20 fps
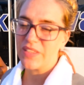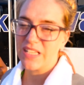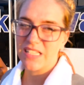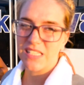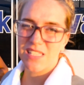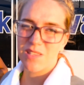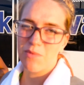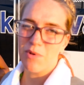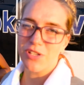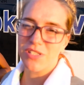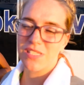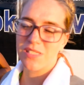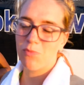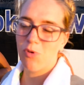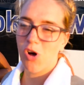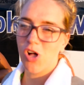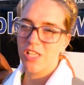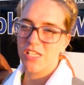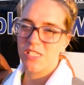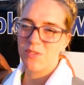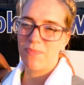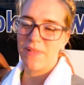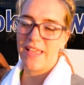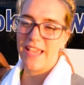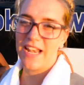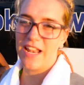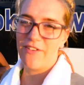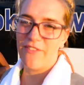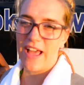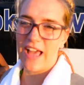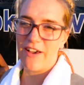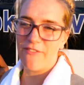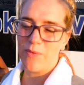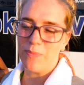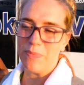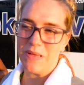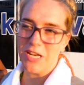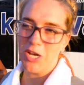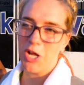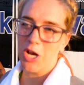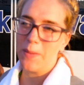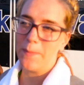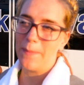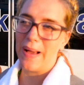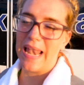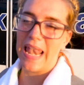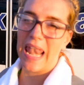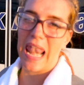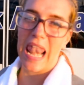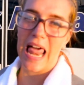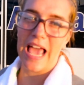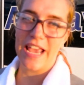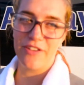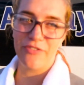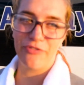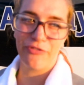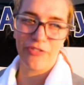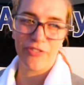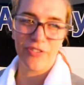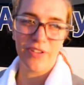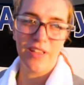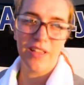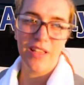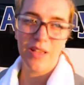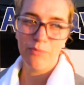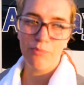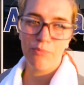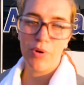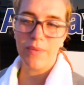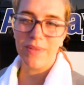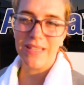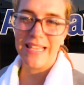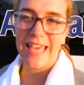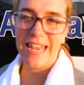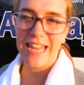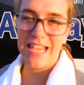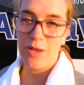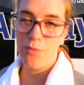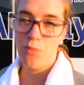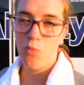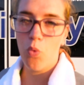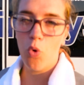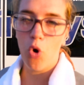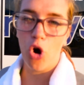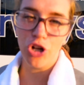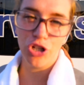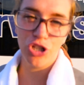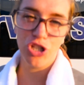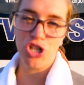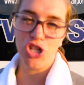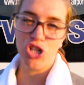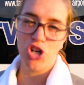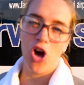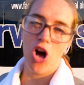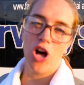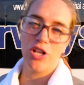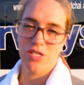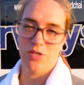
It's the most smallest plane I've ever been on in my life. Probably get it in one shot.